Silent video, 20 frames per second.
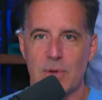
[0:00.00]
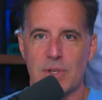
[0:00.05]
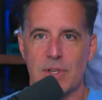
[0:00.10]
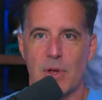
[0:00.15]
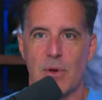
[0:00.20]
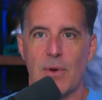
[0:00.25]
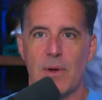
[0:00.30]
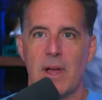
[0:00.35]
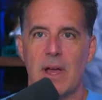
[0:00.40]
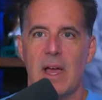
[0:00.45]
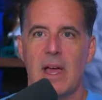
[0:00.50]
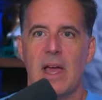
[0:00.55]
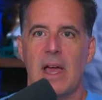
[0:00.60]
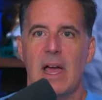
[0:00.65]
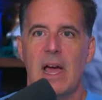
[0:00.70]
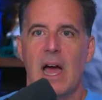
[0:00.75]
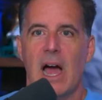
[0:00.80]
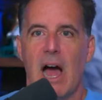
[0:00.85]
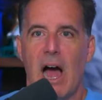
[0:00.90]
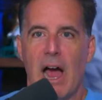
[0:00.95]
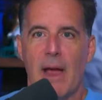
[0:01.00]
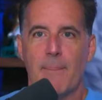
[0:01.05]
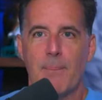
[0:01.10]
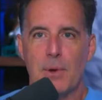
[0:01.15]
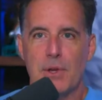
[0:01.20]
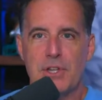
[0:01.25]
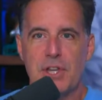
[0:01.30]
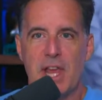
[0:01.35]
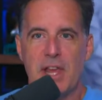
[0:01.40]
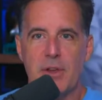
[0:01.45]
So I
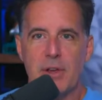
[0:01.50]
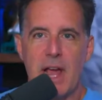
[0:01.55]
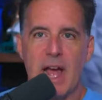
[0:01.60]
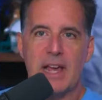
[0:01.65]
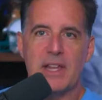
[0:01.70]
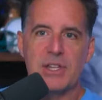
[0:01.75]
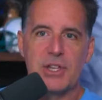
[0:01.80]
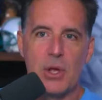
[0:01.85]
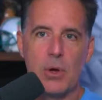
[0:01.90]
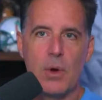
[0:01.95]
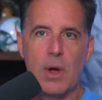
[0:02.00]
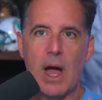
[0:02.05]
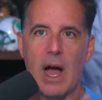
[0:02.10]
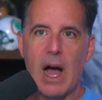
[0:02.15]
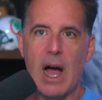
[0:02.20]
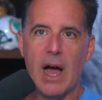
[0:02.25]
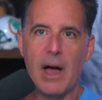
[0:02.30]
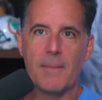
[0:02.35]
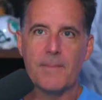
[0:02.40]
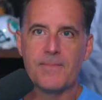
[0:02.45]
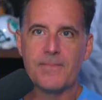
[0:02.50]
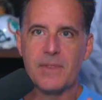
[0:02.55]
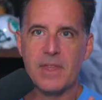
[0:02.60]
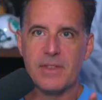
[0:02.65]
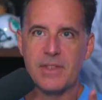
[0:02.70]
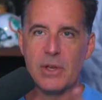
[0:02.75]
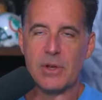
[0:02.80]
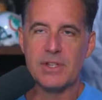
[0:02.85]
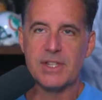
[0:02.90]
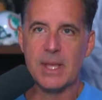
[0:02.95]
appreciate you guys. So
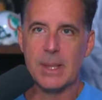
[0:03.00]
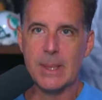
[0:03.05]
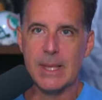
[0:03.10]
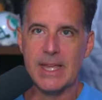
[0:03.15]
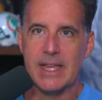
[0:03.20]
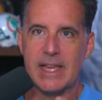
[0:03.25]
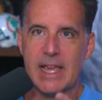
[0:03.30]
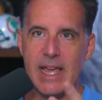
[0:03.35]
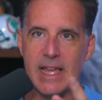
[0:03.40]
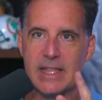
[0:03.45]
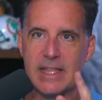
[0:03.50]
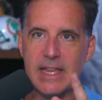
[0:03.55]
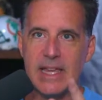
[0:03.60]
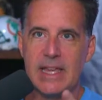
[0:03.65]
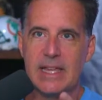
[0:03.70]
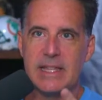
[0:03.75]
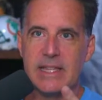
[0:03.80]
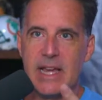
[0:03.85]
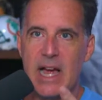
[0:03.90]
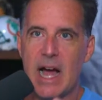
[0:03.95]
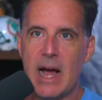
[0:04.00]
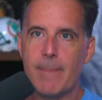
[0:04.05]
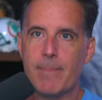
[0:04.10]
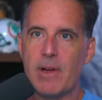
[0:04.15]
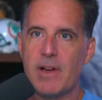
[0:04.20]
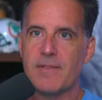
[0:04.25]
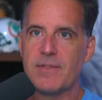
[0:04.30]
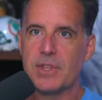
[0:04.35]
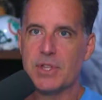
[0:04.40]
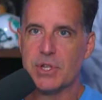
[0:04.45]
there's a link in the top
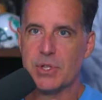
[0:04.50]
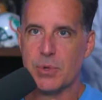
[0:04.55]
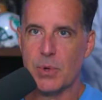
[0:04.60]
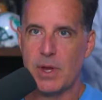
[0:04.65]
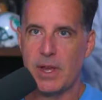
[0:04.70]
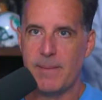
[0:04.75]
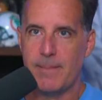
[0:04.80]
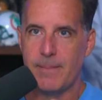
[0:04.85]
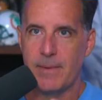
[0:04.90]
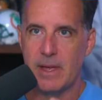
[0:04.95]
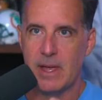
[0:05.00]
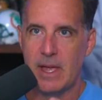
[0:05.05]
of the stream.